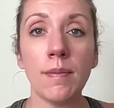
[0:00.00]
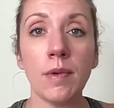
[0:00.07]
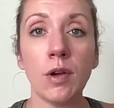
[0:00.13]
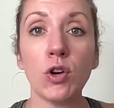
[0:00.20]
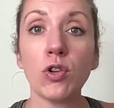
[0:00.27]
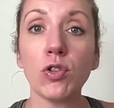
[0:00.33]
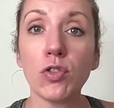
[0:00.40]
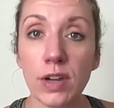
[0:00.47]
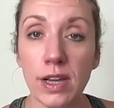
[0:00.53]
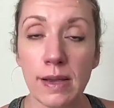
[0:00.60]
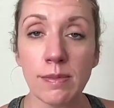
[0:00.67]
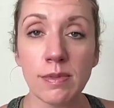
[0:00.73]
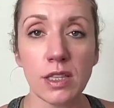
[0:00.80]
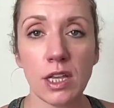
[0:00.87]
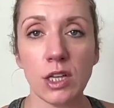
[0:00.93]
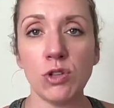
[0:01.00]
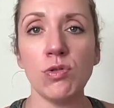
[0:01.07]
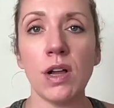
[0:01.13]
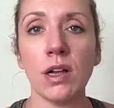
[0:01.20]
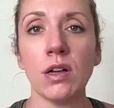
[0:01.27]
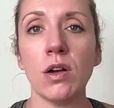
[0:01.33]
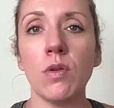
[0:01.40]
creams. They do
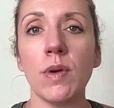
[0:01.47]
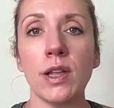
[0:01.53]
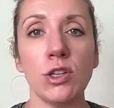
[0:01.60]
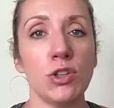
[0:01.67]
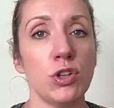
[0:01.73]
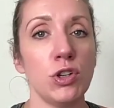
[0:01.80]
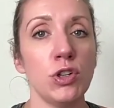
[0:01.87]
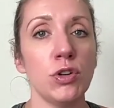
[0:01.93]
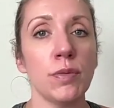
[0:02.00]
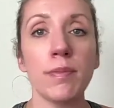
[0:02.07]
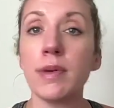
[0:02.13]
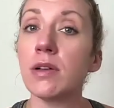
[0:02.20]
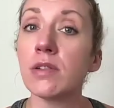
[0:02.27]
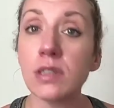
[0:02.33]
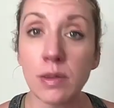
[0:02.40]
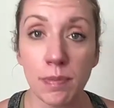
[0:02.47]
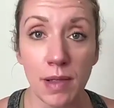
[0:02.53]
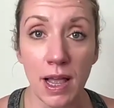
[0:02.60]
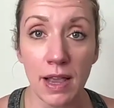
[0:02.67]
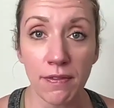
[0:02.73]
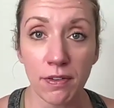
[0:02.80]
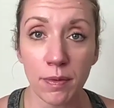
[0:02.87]
not go into your milk
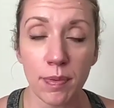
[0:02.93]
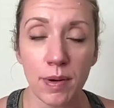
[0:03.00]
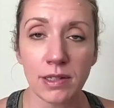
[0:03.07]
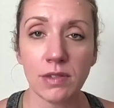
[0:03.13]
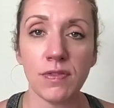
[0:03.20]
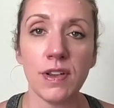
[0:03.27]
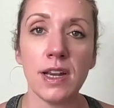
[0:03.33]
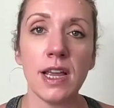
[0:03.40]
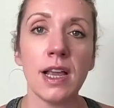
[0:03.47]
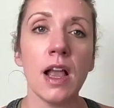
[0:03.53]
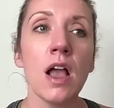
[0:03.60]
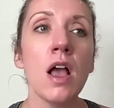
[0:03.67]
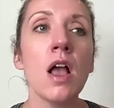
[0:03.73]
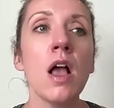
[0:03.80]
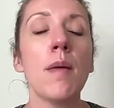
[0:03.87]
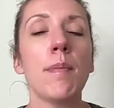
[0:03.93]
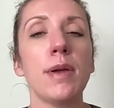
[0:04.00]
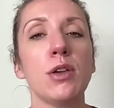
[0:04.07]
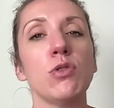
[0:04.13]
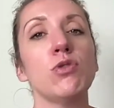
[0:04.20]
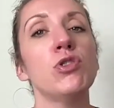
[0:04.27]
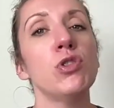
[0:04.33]
supply if you're breastfeeding, but
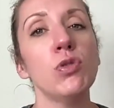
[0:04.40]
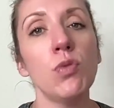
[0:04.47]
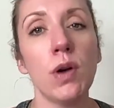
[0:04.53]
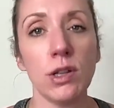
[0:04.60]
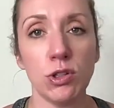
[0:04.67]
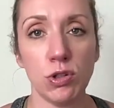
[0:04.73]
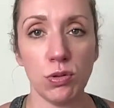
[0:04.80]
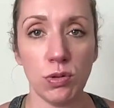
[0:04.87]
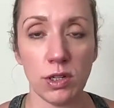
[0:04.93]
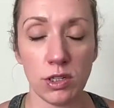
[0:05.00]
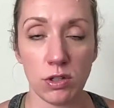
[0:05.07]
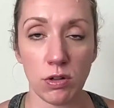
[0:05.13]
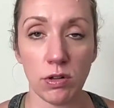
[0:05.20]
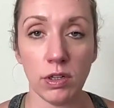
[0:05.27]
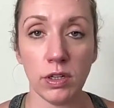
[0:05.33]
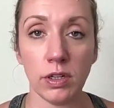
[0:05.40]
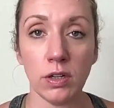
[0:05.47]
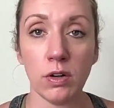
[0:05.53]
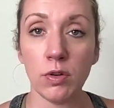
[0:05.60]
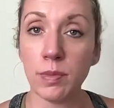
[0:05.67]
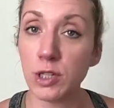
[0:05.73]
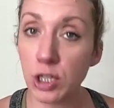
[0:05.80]
you do want to consult your
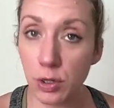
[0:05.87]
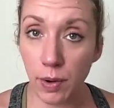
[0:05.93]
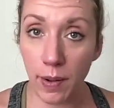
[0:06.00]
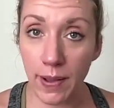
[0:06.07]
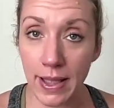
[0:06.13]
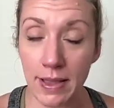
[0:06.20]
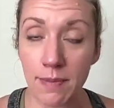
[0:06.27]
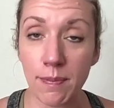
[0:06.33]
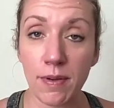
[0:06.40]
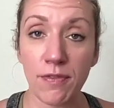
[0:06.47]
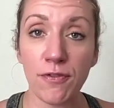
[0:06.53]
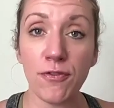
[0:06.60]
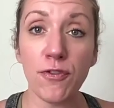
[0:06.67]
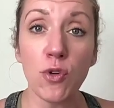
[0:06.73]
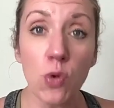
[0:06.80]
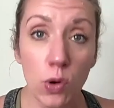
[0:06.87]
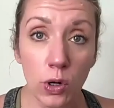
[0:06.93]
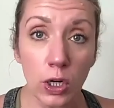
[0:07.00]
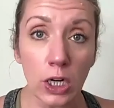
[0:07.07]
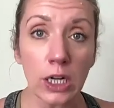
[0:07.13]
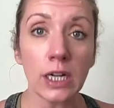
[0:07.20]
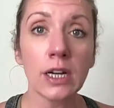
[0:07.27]
OBGYN
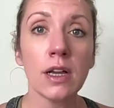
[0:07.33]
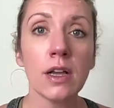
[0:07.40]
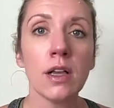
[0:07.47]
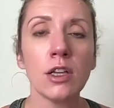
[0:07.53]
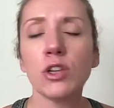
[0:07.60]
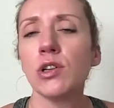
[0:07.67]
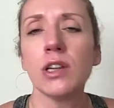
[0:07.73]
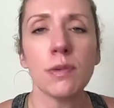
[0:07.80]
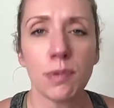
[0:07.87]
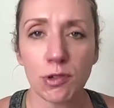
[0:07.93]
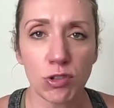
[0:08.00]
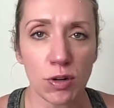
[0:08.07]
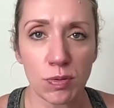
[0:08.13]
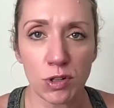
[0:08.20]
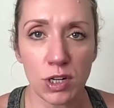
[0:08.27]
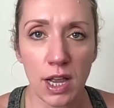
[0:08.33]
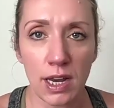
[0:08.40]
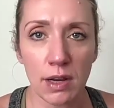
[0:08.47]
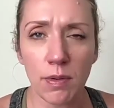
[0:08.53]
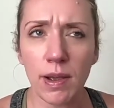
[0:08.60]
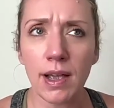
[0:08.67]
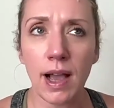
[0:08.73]
before you need a prescription
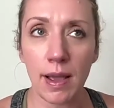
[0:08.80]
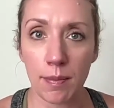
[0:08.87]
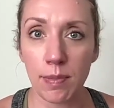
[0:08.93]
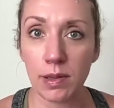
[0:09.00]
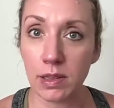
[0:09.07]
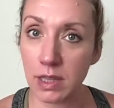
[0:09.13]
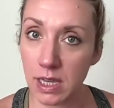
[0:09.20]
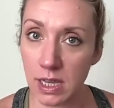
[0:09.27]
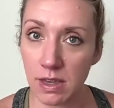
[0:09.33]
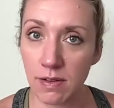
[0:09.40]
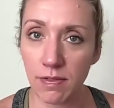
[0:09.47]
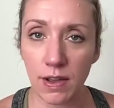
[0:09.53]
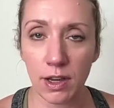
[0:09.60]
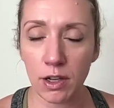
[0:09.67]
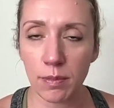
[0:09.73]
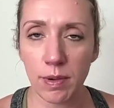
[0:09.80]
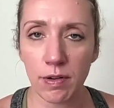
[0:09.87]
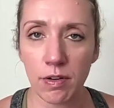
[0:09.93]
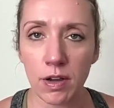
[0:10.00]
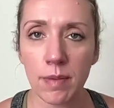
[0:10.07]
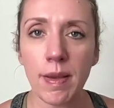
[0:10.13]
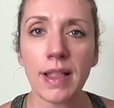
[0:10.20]
anyway, I believe. I could be
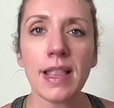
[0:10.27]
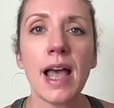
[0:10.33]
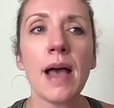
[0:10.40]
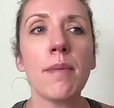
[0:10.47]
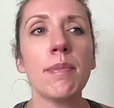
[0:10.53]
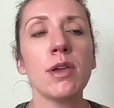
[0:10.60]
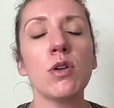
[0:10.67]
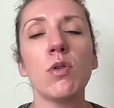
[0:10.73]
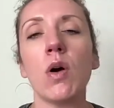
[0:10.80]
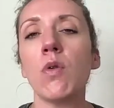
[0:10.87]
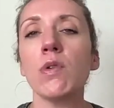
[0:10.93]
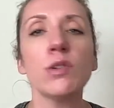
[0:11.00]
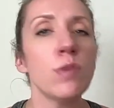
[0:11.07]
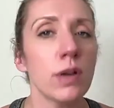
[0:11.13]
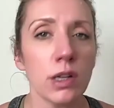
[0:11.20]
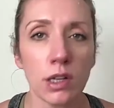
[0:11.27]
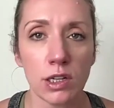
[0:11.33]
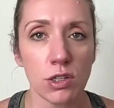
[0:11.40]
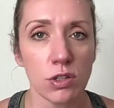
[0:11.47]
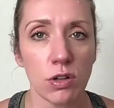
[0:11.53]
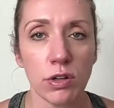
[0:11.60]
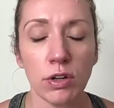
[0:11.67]
wrong about that, but you always want to
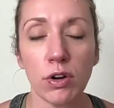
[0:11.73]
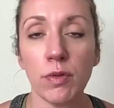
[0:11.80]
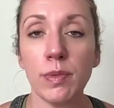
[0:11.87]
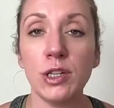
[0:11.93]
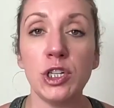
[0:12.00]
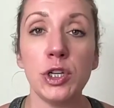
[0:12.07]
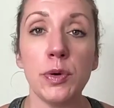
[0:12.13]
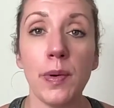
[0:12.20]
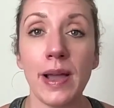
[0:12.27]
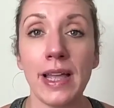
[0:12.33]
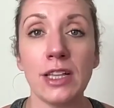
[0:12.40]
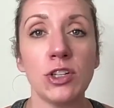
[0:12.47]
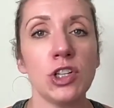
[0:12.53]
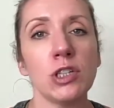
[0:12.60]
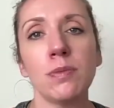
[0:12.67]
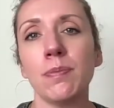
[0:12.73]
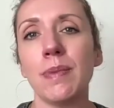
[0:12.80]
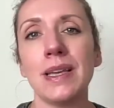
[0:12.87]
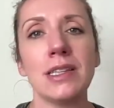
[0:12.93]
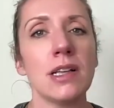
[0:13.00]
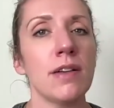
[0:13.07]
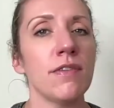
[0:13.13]
consult your OBGYN just
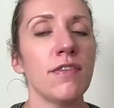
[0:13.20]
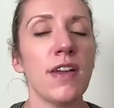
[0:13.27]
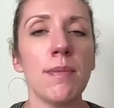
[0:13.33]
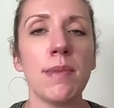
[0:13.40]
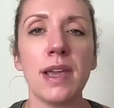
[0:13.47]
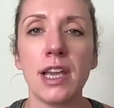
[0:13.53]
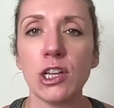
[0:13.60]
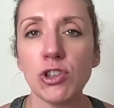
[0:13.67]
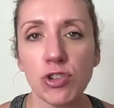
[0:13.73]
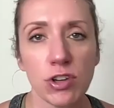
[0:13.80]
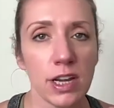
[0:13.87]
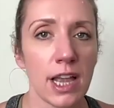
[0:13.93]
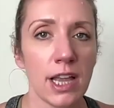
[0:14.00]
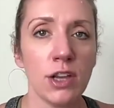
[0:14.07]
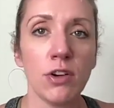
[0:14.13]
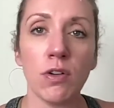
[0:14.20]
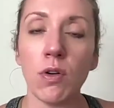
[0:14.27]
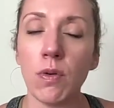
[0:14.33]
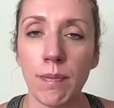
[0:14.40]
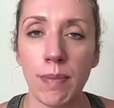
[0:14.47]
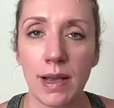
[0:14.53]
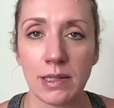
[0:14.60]
based on family history and your
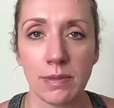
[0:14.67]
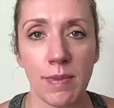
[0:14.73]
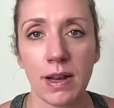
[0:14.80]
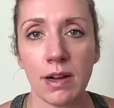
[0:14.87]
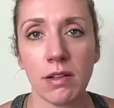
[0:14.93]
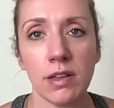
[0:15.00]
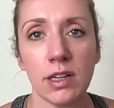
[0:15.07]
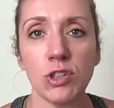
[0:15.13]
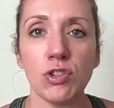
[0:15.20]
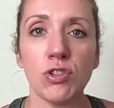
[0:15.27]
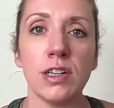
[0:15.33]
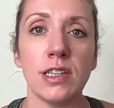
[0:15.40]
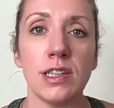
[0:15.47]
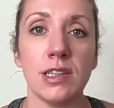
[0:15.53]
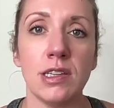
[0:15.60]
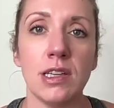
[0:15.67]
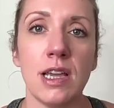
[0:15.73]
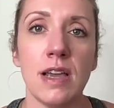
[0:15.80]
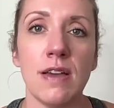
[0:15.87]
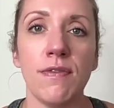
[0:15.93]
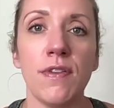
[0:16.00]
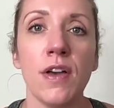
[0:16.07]
own past medical history to see
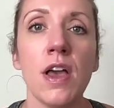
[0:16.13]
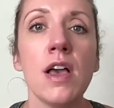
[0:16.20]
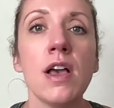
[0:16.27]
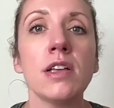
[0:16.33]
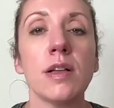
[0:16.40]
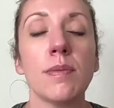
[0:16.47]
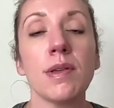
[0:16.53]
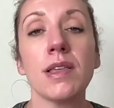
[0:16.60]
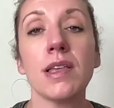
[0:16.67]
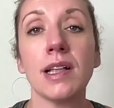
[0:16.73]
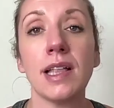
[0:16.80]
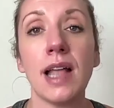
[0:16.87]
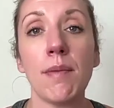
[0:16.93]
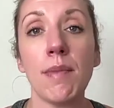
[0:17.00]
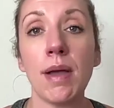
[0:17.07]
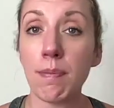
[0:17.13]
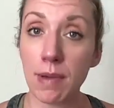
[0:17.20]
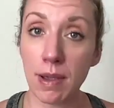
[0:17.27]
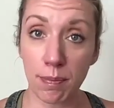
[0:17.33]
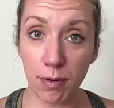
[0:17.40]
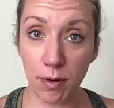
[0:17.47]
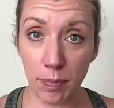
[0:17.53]
if something like that might be
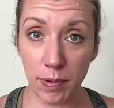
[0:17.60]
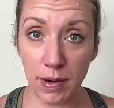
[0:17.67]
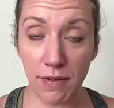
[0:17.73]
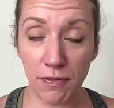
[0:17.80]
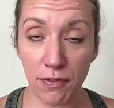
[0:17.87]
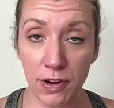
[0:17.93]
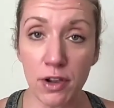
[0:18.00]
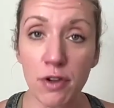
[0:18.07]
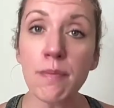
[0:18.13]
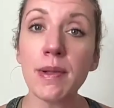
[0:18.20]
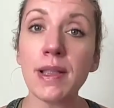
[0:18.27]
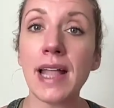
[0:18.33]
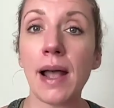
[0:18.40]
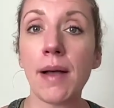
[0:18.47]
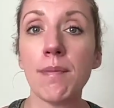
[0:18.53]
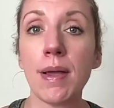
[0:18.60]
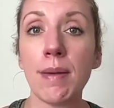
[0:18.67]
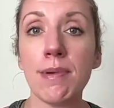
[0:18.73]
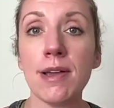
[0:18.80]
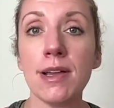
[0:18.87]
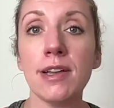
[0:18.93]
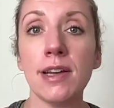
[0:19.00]
appropriate for you. But that might
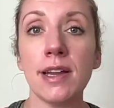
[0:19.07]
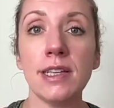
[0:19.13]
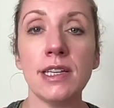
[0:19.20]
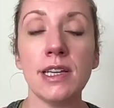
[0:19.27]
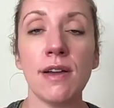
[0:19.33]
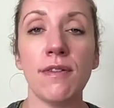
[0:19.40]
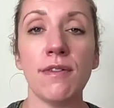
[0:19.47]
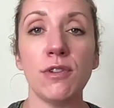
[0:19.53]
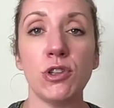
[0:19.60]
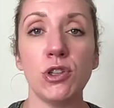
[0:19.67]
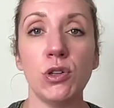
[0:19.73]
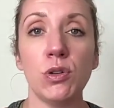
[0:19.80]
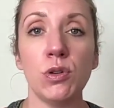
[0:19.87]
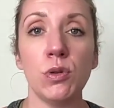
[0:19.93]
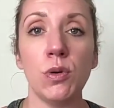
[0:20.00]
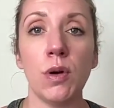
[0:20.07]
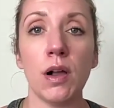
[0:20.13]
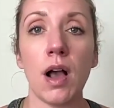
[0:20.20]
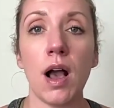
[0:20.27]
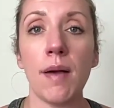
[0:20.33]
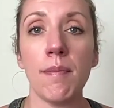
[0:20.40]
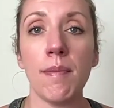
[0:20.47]
be a good idea to
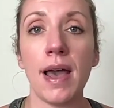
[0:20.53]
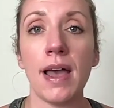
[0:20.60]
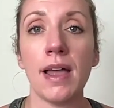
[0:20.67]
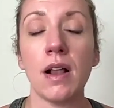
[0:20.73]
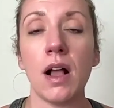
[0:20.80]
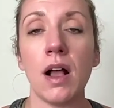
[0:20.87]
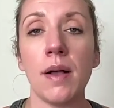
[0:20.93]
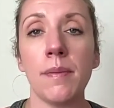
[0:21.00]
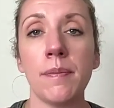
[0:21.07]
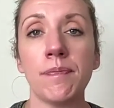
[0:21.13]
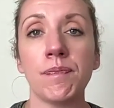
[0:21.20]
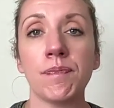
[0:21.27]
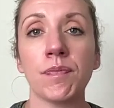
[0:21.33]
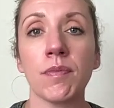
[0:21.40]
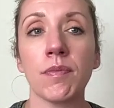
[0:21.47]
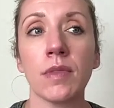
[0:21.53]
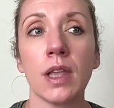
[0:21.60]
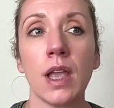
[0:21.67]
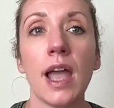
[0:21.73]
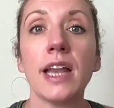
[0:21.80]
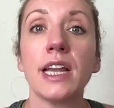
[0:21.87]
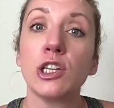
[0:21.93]
combat
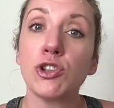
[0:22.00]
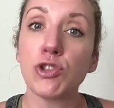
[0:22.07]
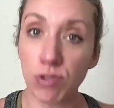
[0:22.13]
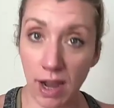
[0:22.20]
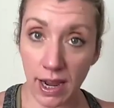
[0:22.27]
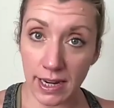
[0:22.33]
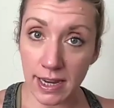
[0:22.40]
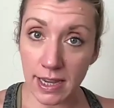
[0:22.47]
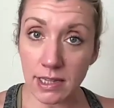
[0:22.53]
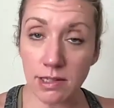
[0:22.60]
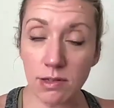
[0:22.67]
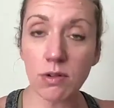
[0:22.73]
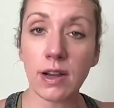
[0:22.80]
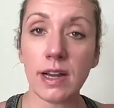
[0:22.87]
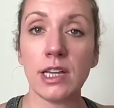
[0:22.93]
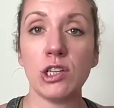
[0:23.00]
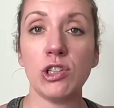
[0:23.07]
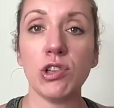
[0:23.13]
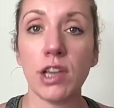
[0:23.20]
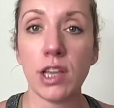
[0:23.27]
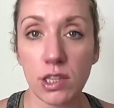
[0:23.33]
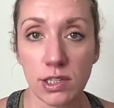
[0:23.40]
any dryness or any
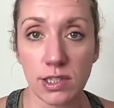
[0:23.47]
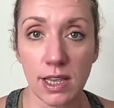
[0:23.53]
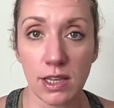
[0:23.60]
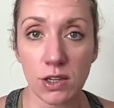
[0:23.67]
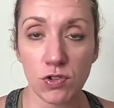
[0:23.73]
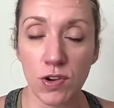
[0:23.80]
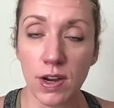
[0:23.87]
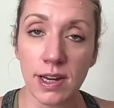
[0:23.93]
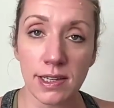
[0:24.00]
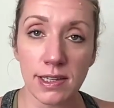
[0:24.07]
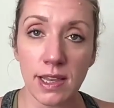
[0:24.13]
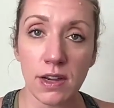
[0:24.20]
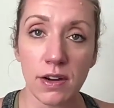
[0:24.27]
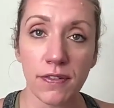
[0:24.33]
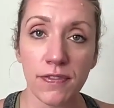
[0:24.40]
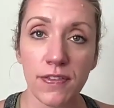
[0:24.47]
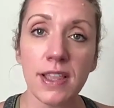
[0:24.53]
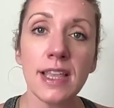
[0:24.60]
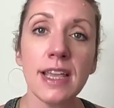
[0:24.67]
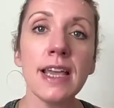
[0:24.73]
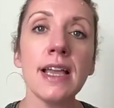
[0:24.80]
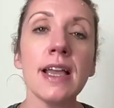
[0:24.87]
skin dryness that you're
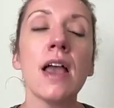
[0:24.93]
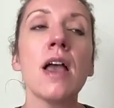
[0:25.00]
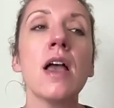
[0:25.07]
feeling